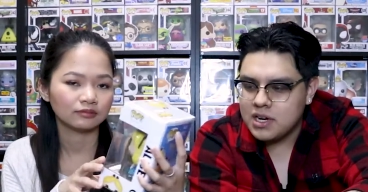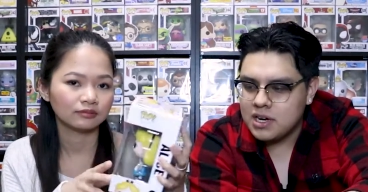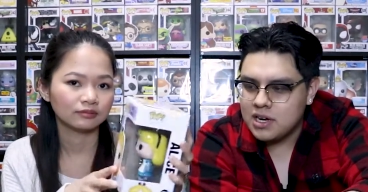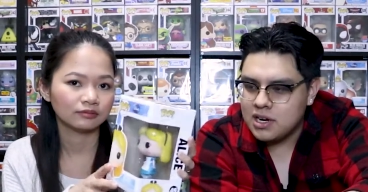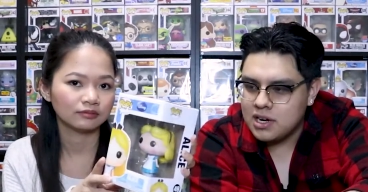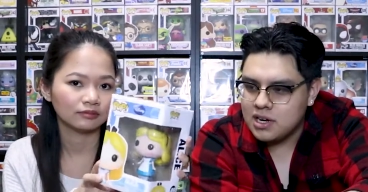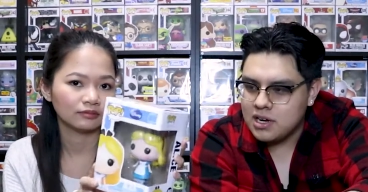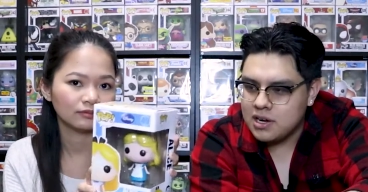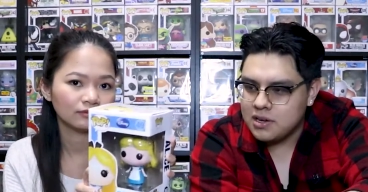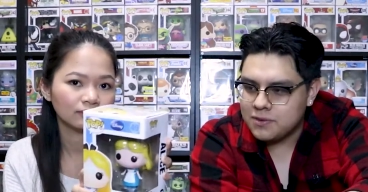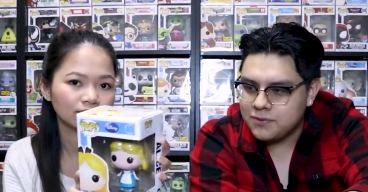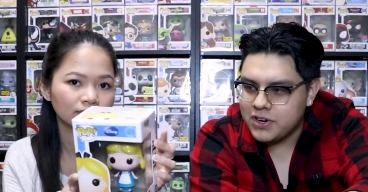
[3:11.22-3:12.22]

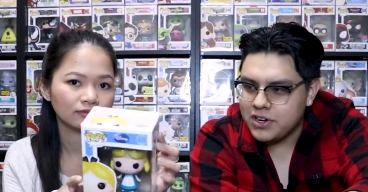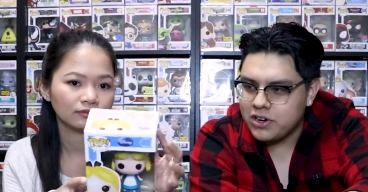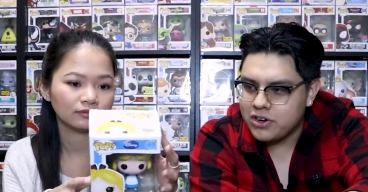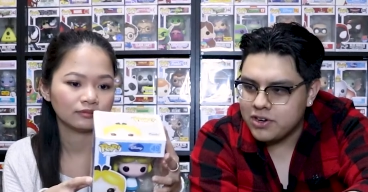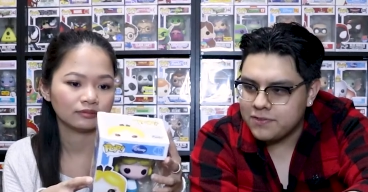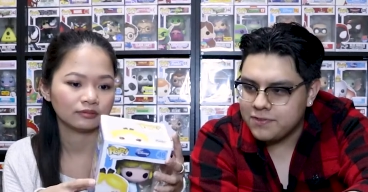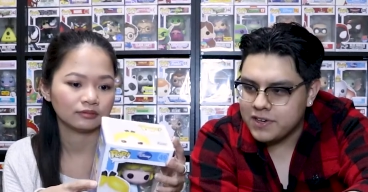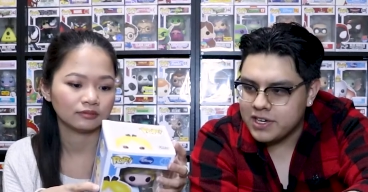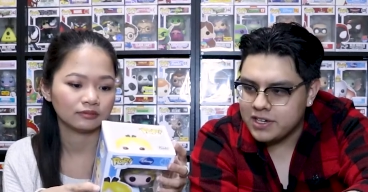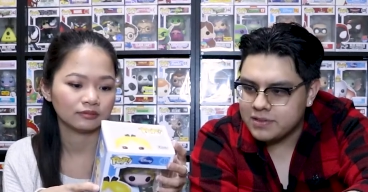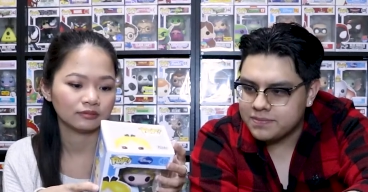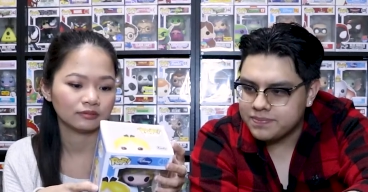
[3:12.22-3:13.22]
Speaker 1: Uh, very hard to
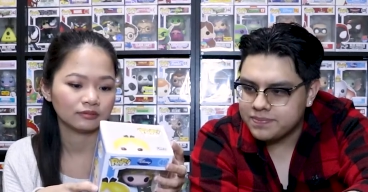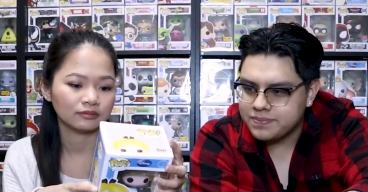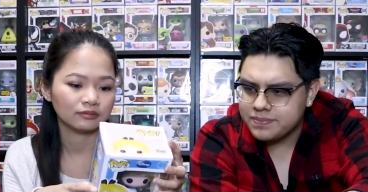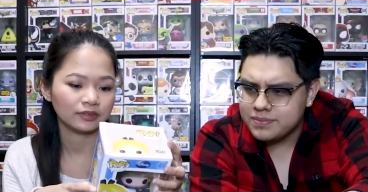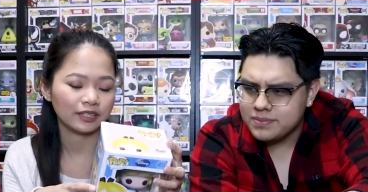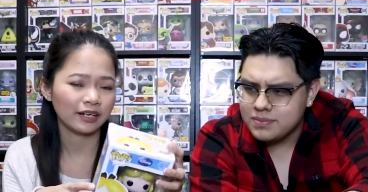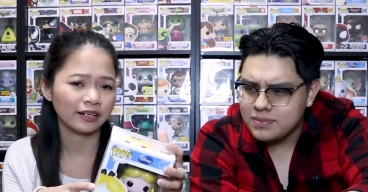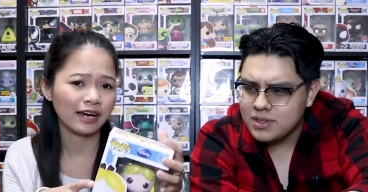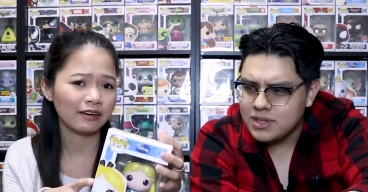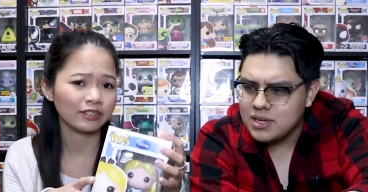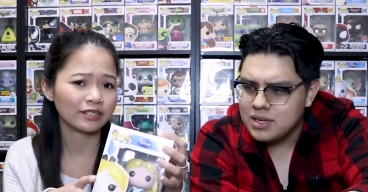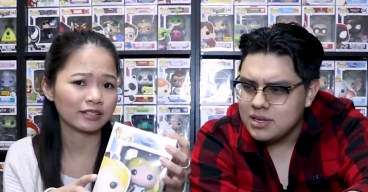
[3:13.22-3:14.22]
find.
Speaker 2: Yeah, I
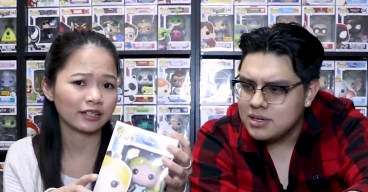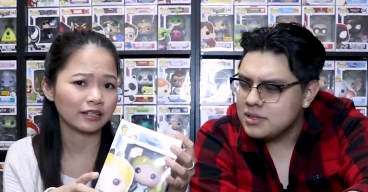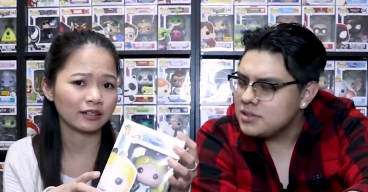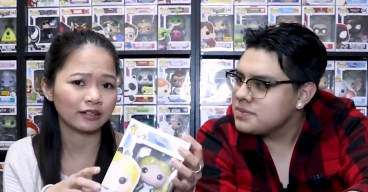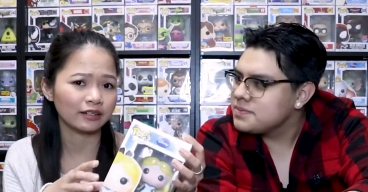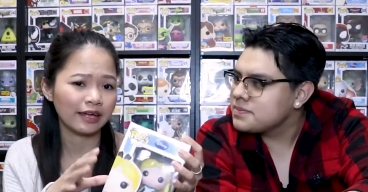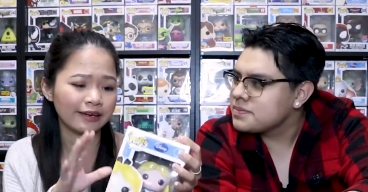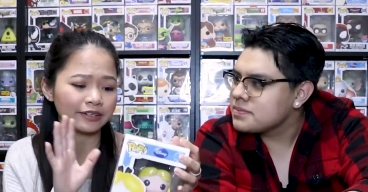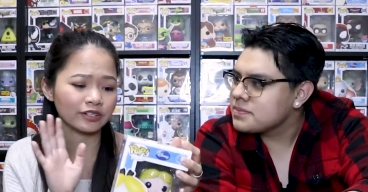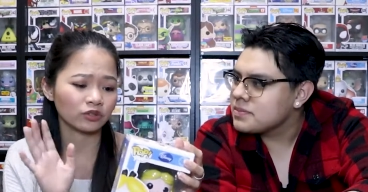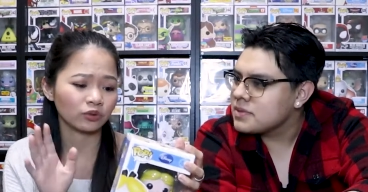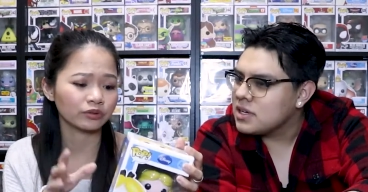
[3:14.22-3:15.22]
haven't seen it in
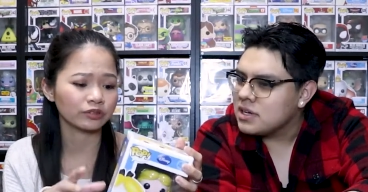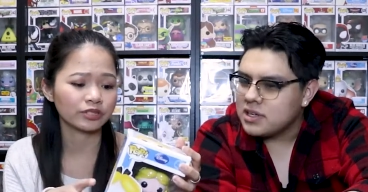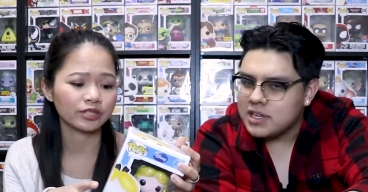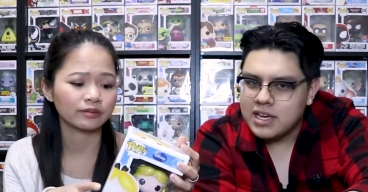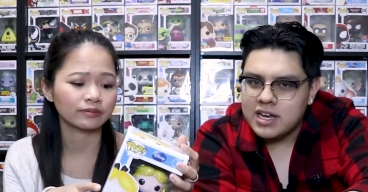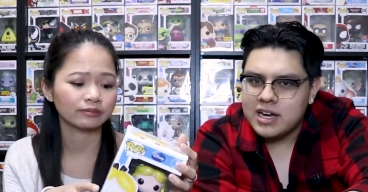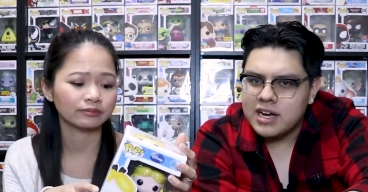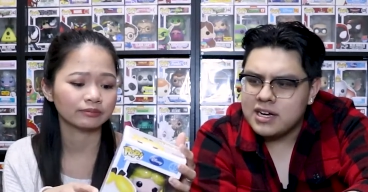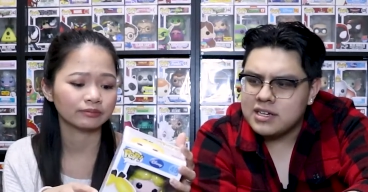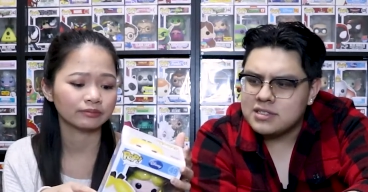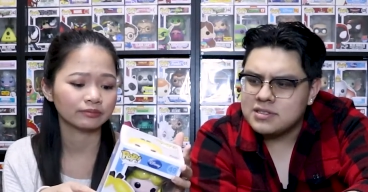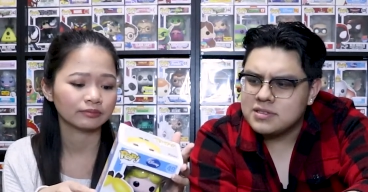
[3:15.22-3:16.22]
any stores.
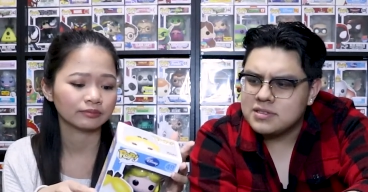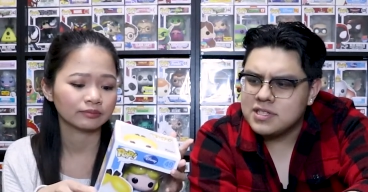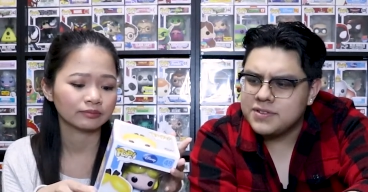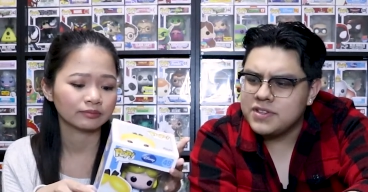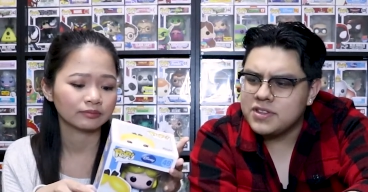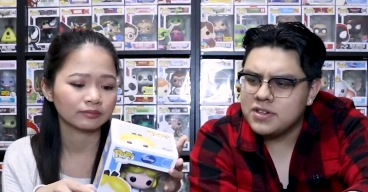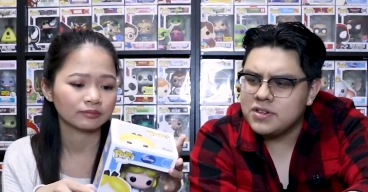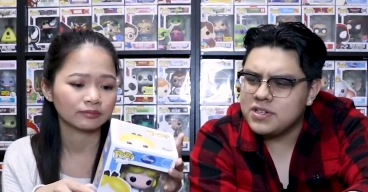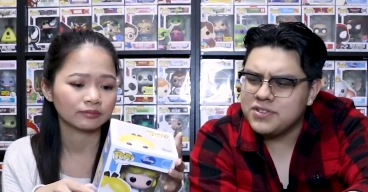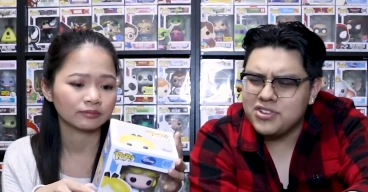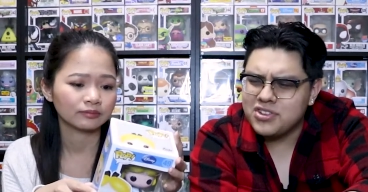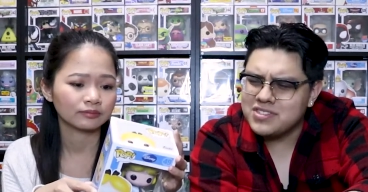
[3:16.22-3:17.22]
Speaker 1: Yeah, even though
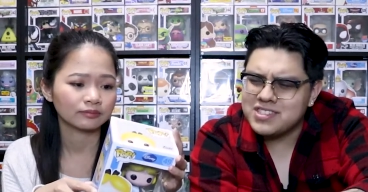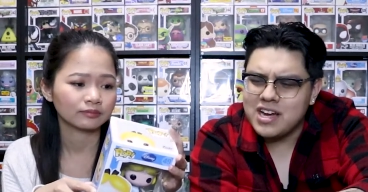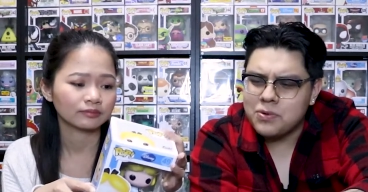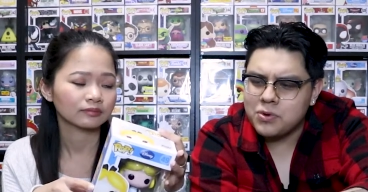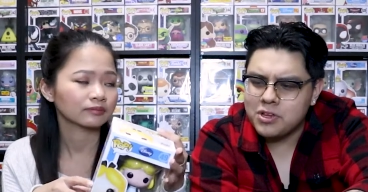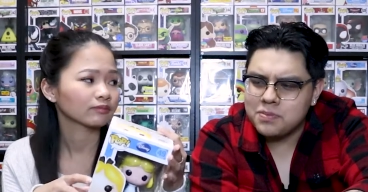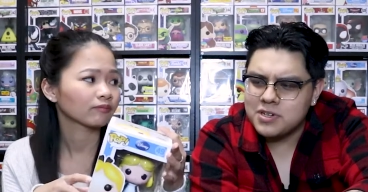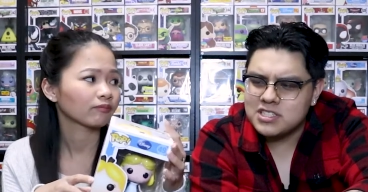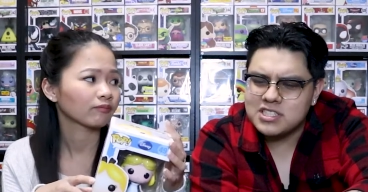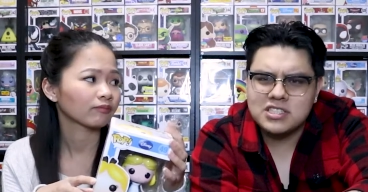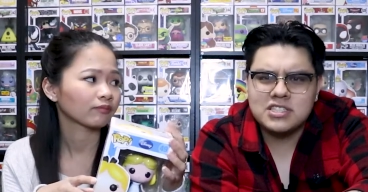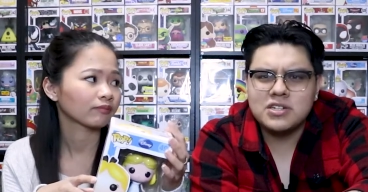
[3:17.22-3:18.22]
even though it's not worth
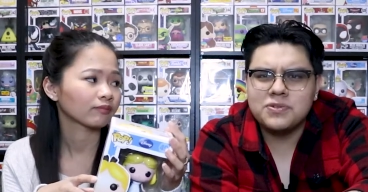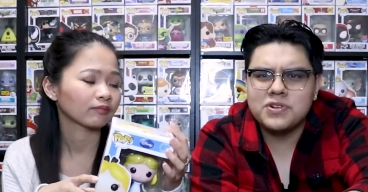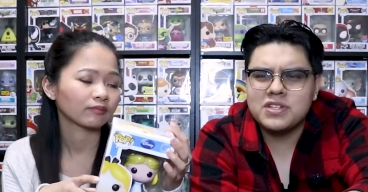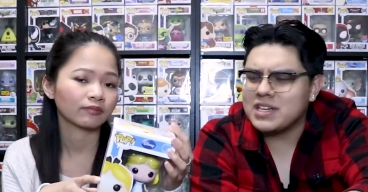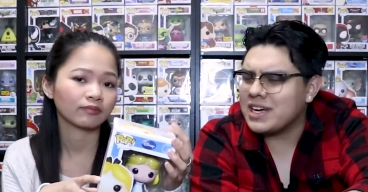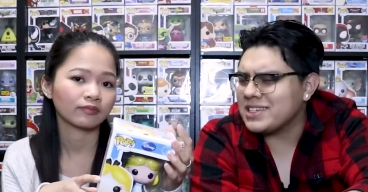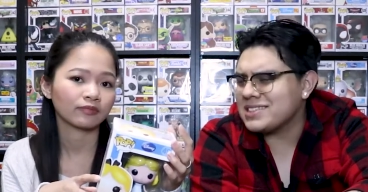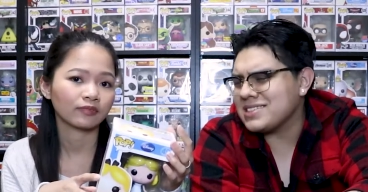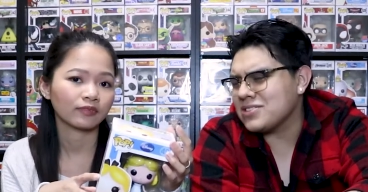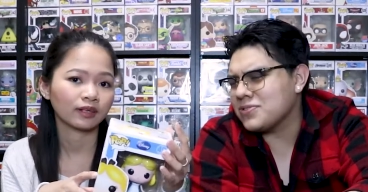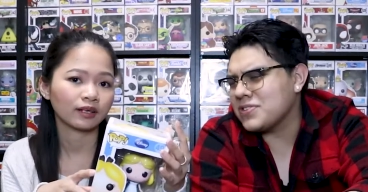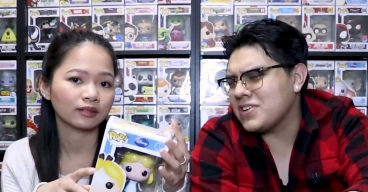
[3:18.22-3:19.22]
much, it's still really
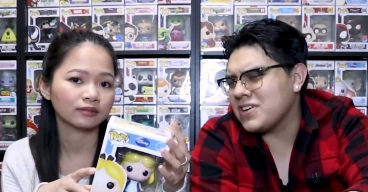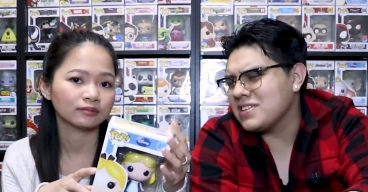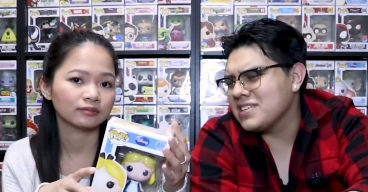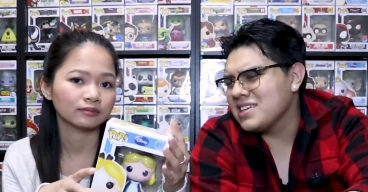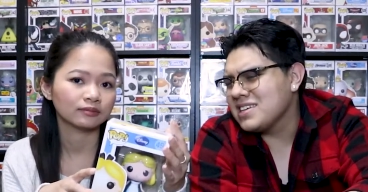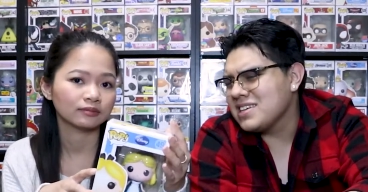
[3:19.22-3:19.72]
nice overall,